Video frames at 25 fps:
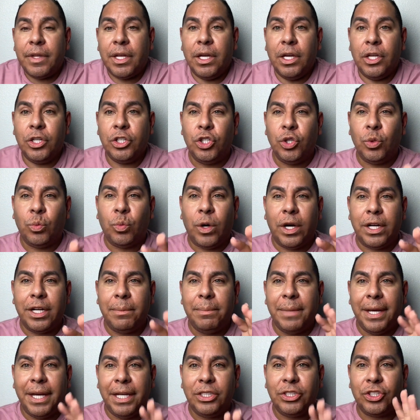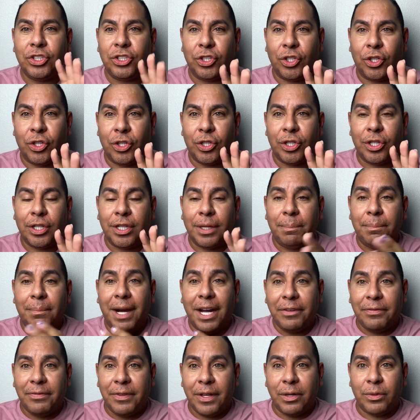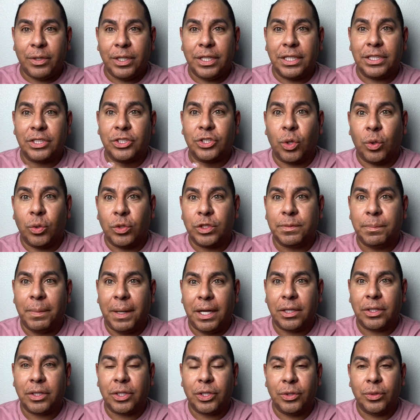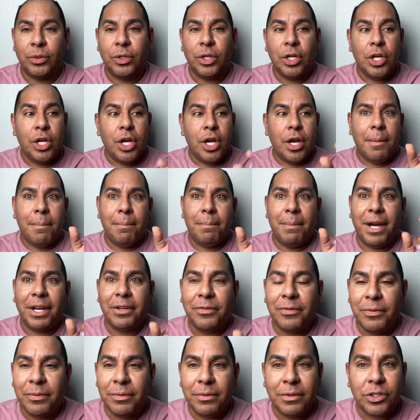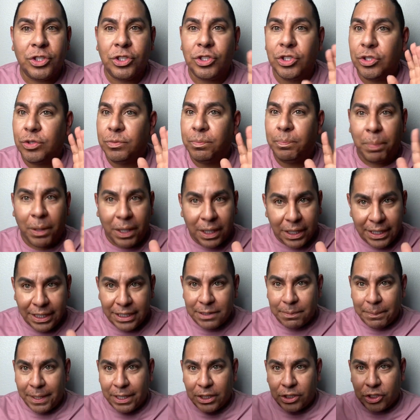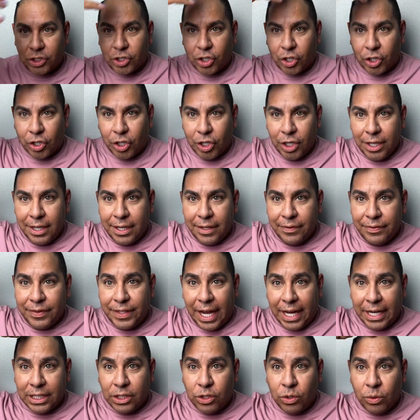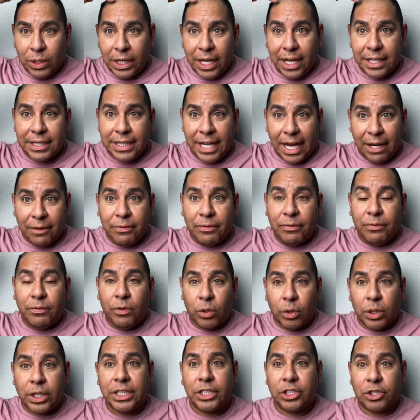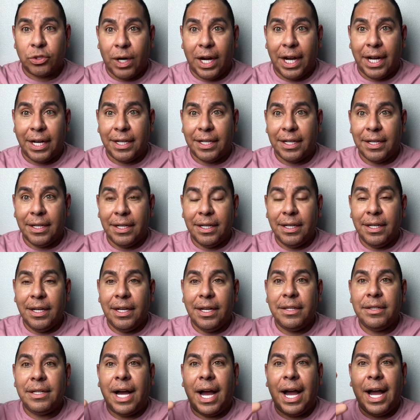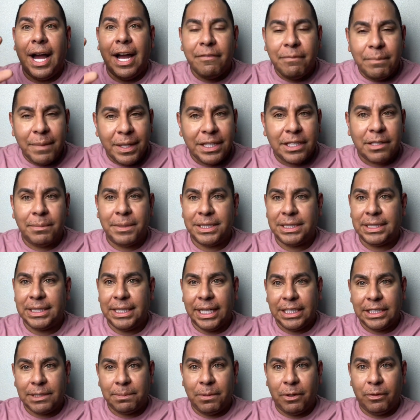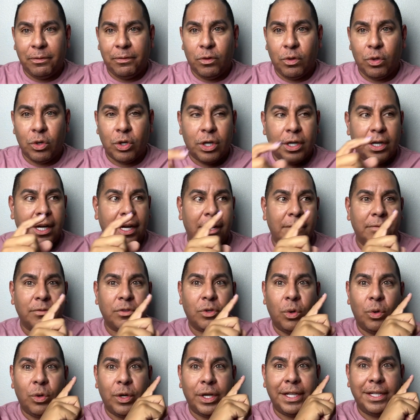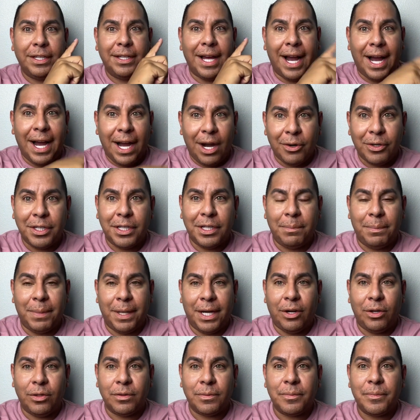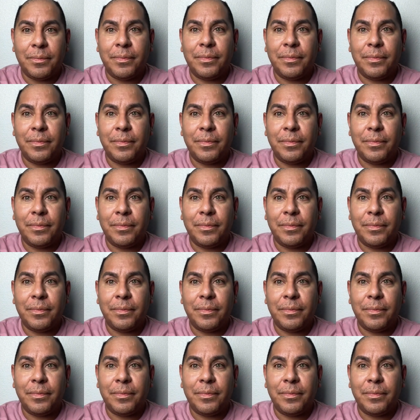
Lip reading: you want to make sure, my favorite is Ghost Bond glue. Please make sure that you let that fully dry. I've made the mistakes before of going out and about